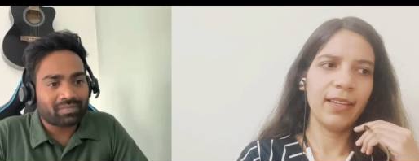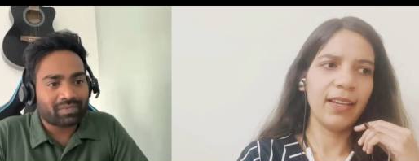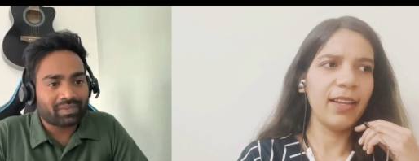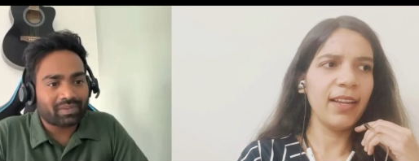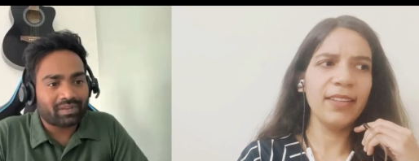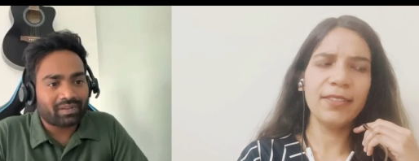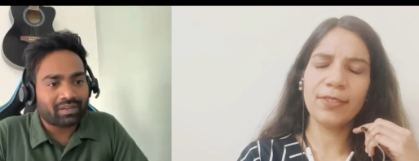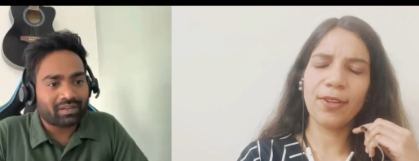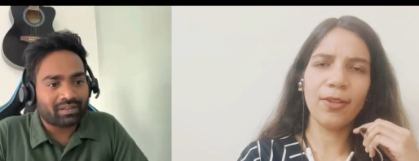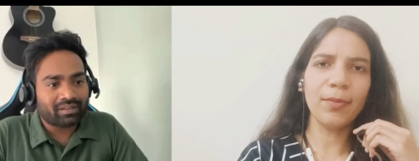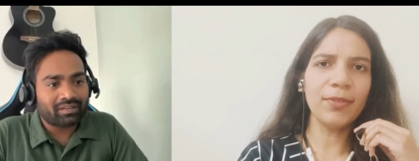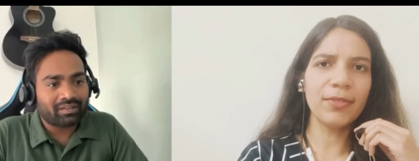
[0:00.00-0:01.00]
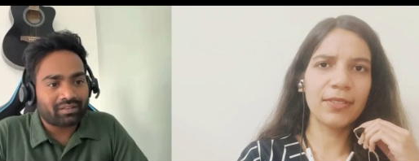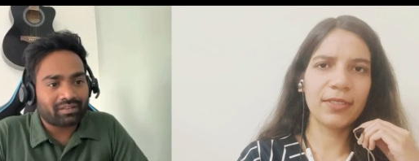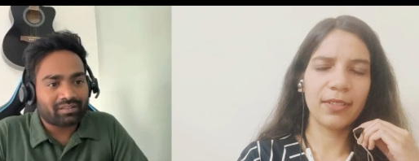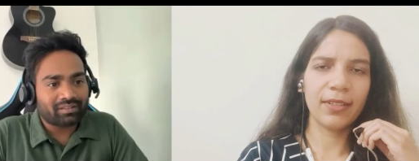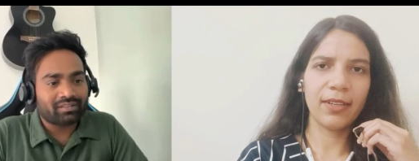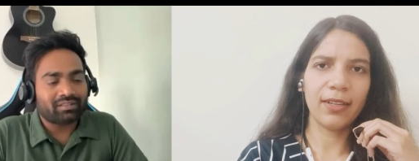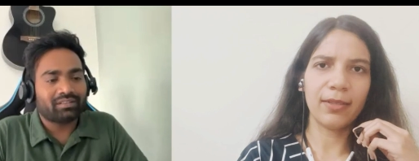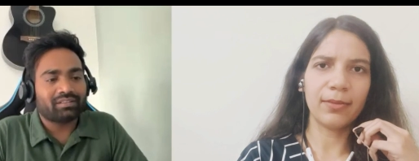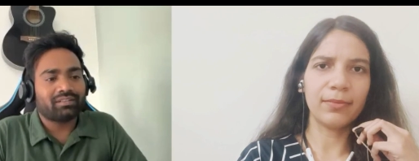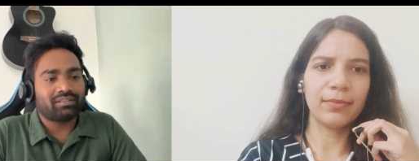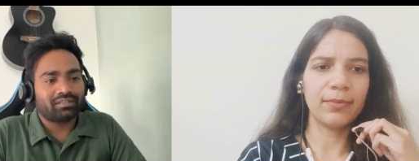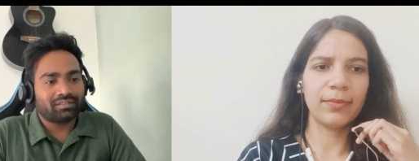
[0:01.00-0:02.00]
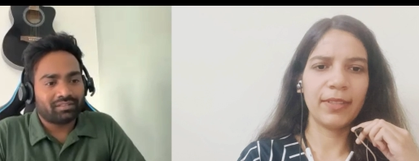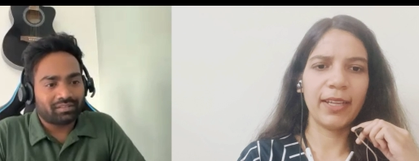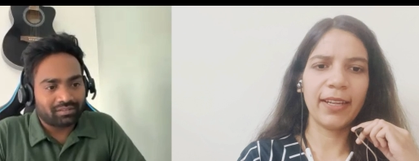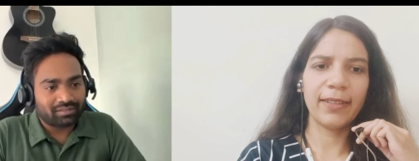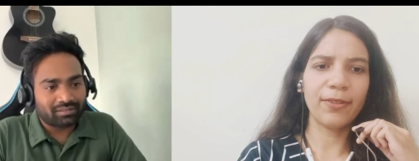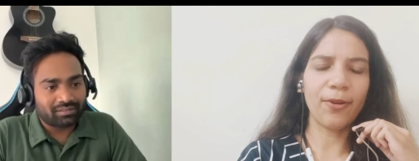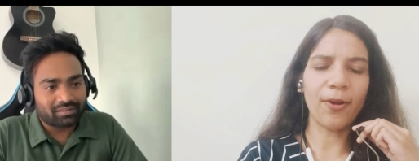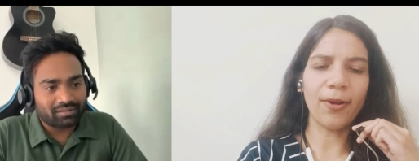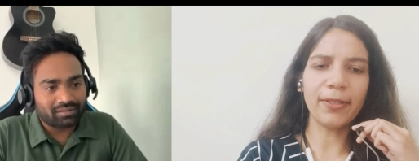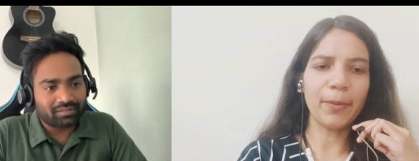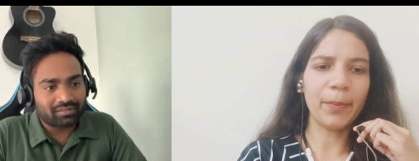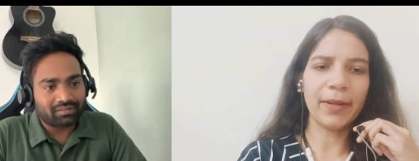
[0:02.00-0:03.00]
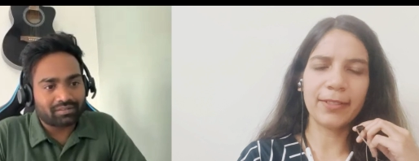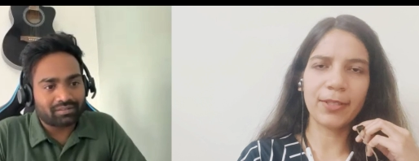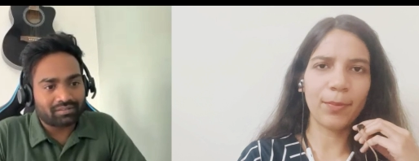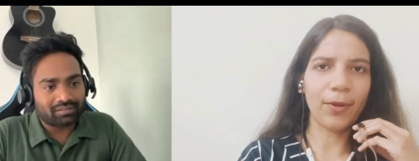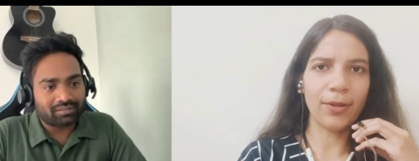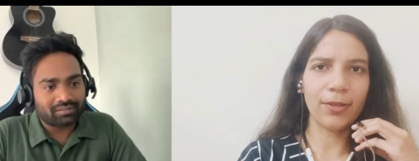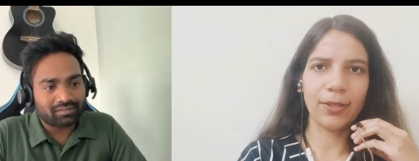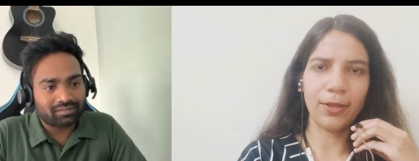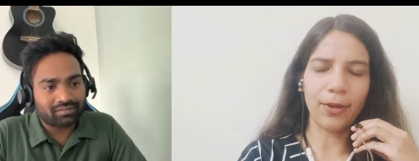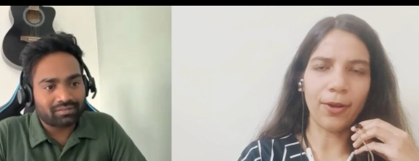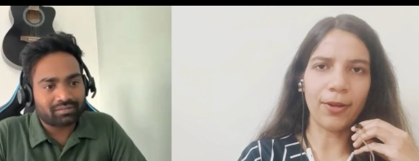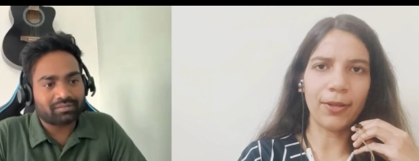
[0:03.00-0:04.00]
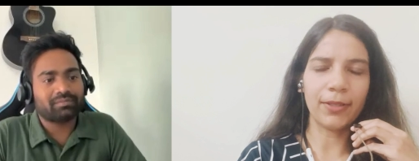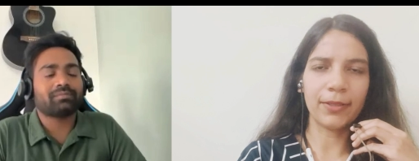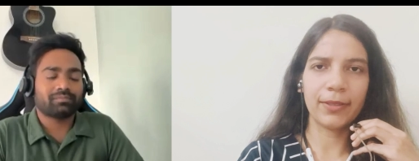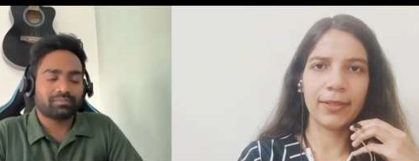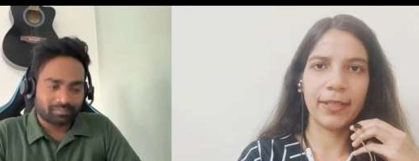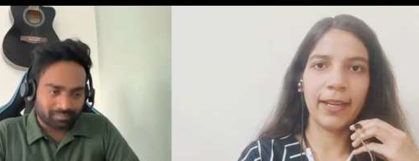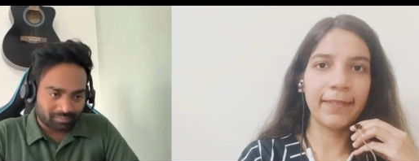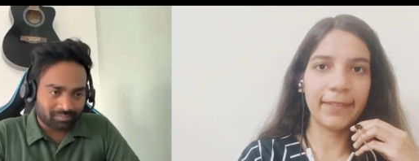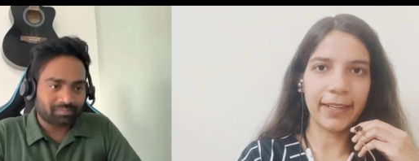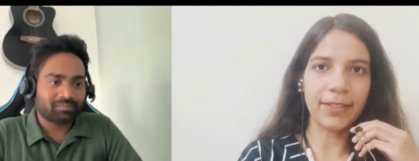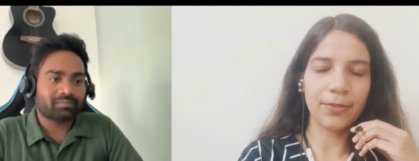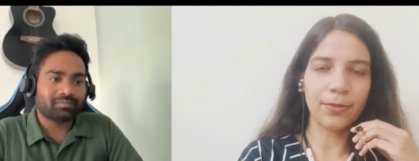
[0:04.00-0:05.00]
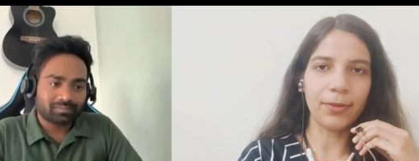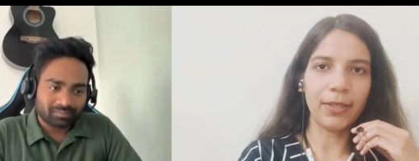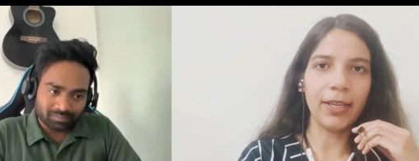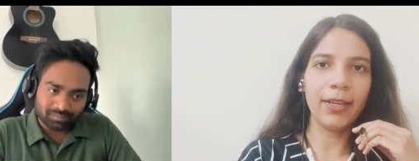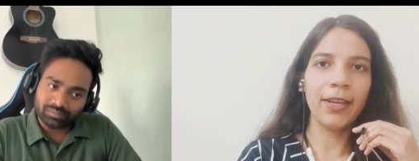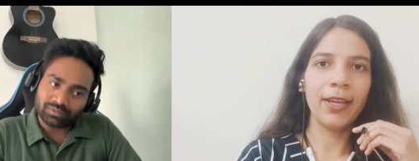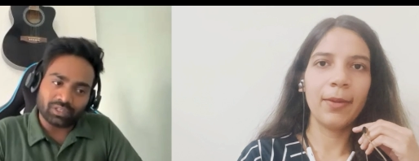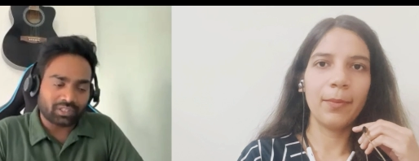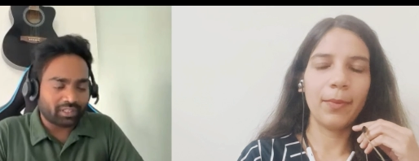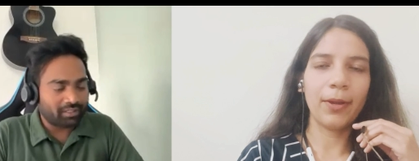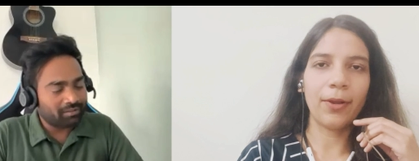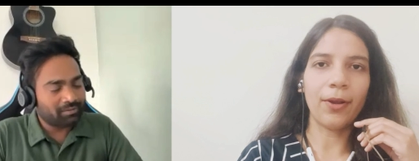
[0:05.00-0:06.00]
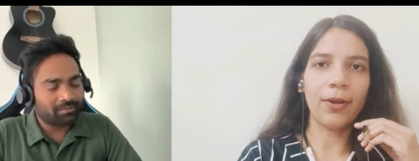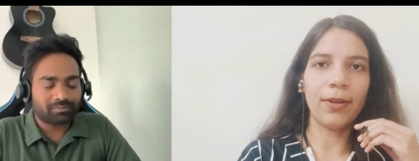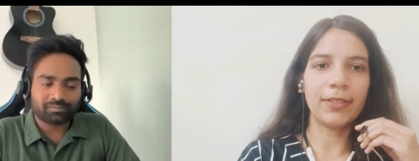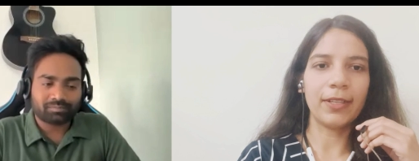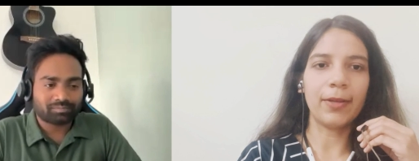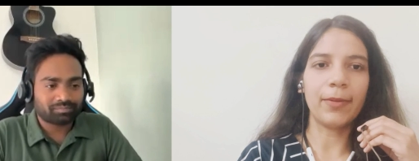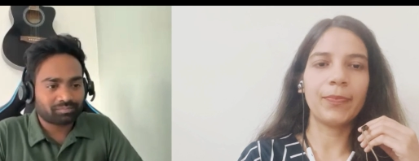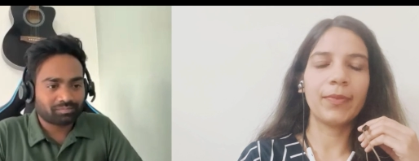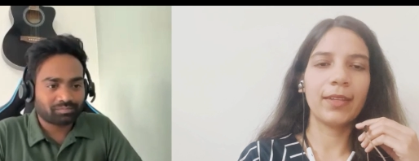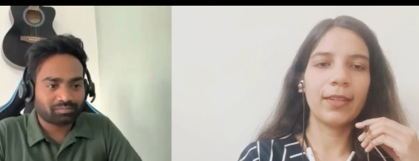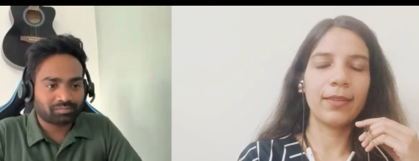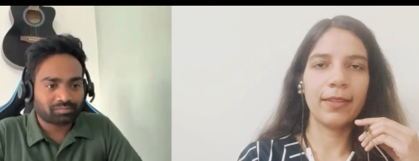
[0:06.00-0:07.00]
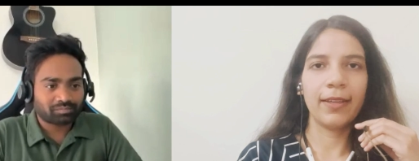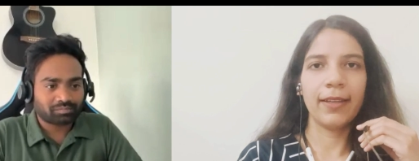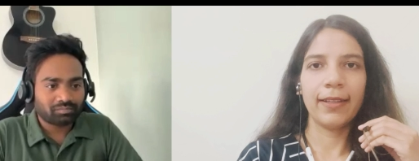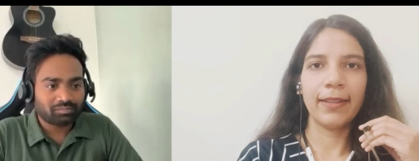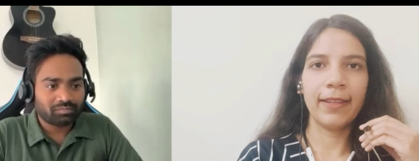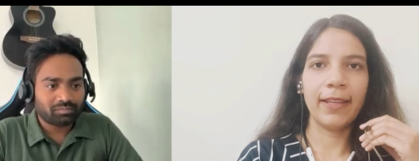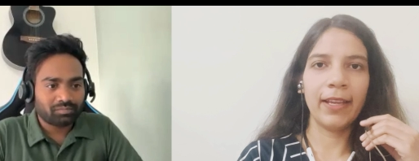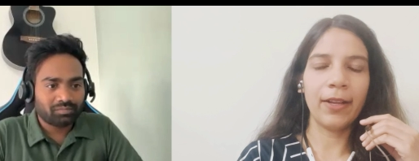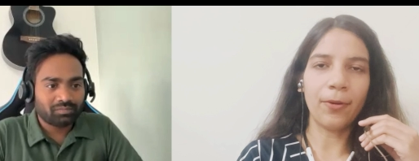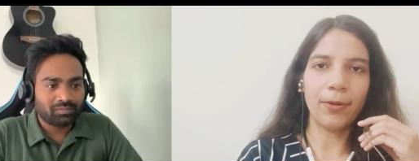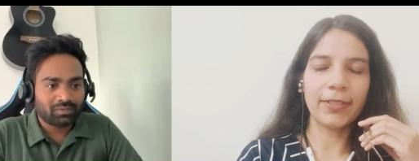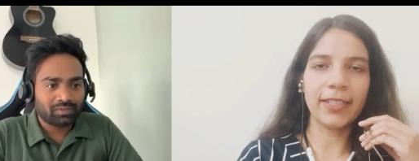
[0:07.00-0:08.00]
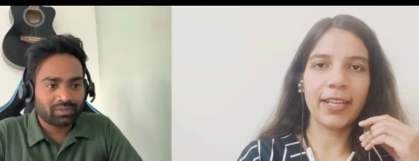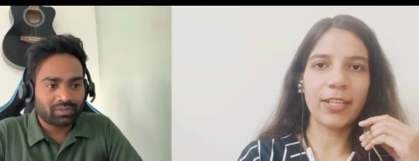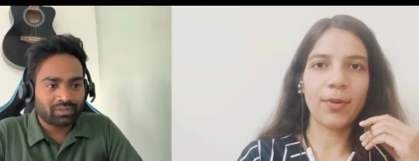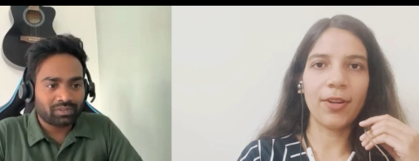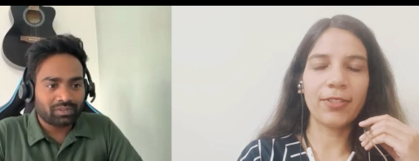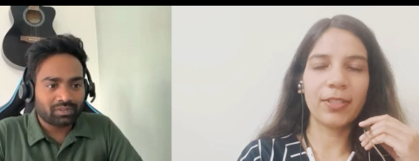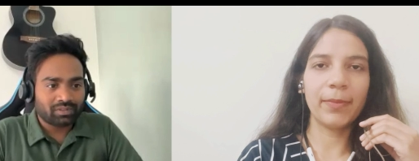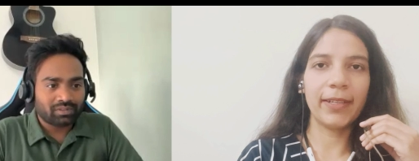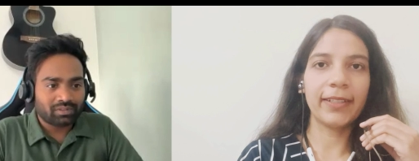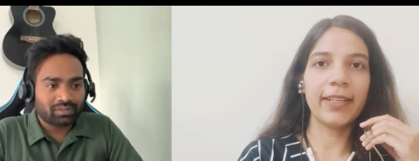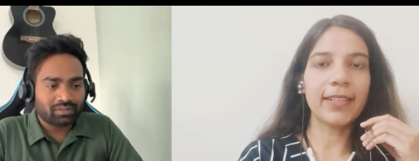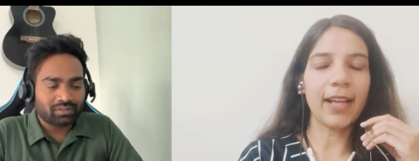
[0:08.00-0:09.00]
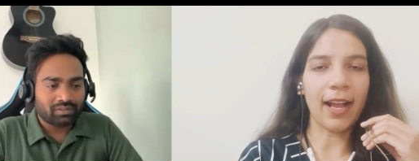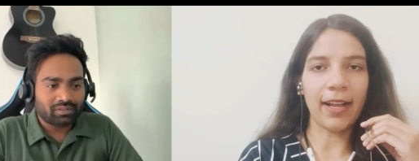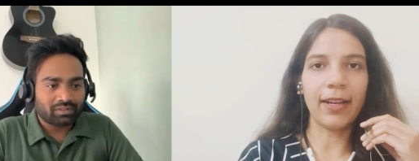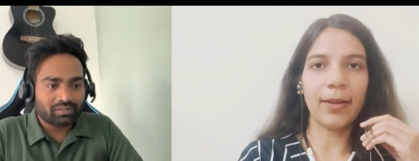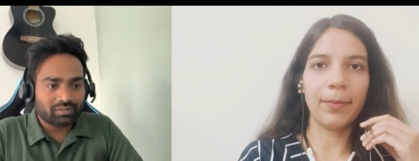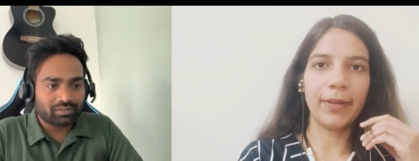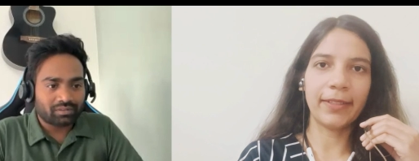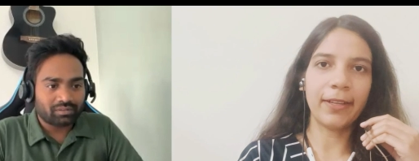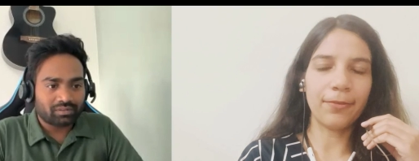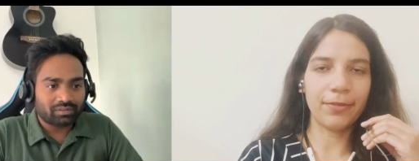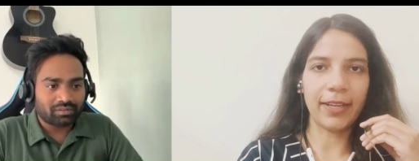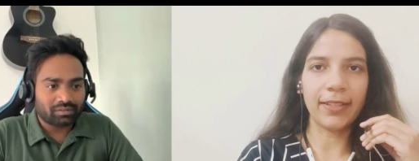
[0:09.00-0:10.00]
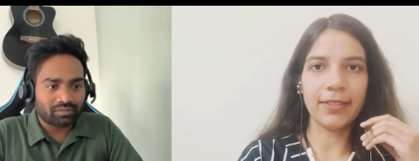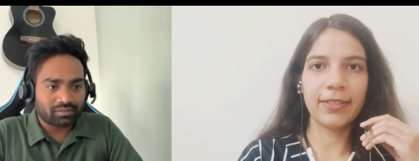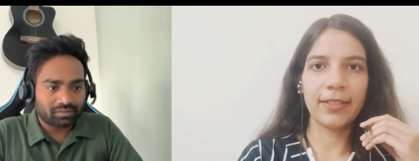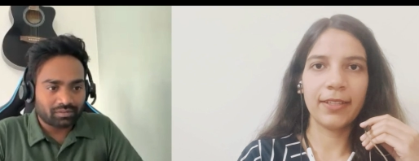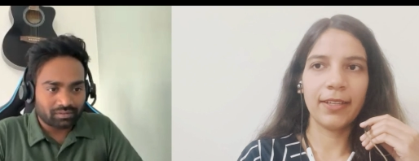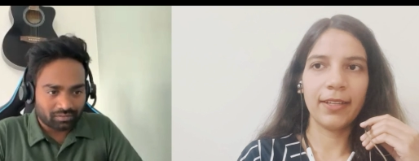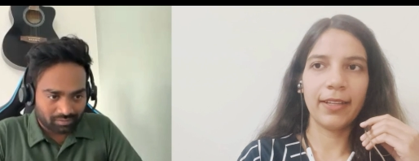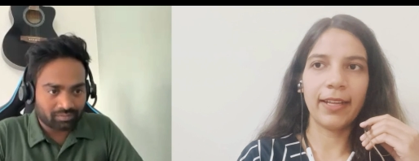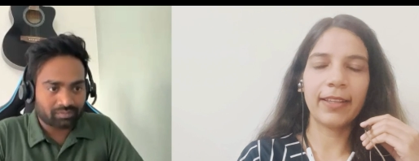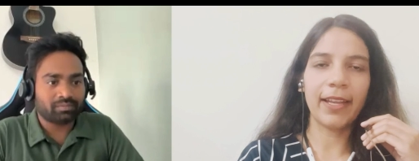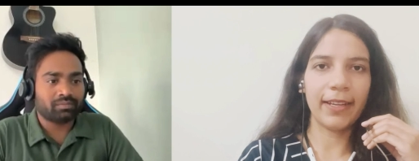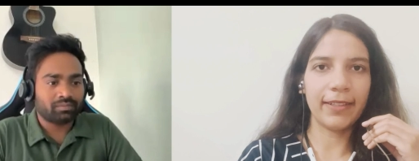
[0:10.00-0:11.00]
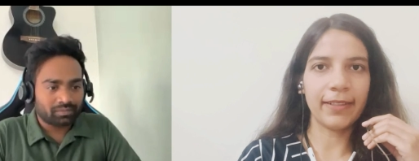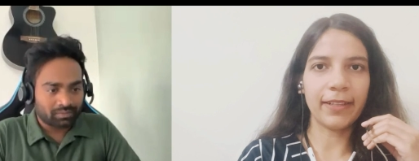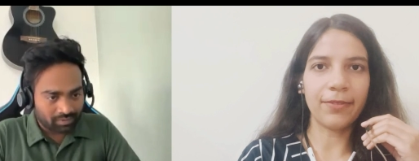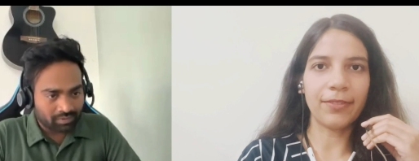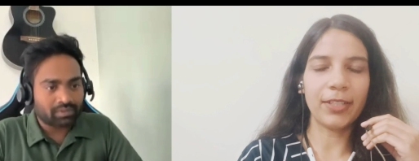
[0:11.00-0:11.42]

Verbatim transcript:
Speaker 1: It's almost... Um... Like it all depends upon your interest only,
Speaker 2: okay. because um,
Speaker 1: the roles and responsibilities are a bit different. Like there is a difference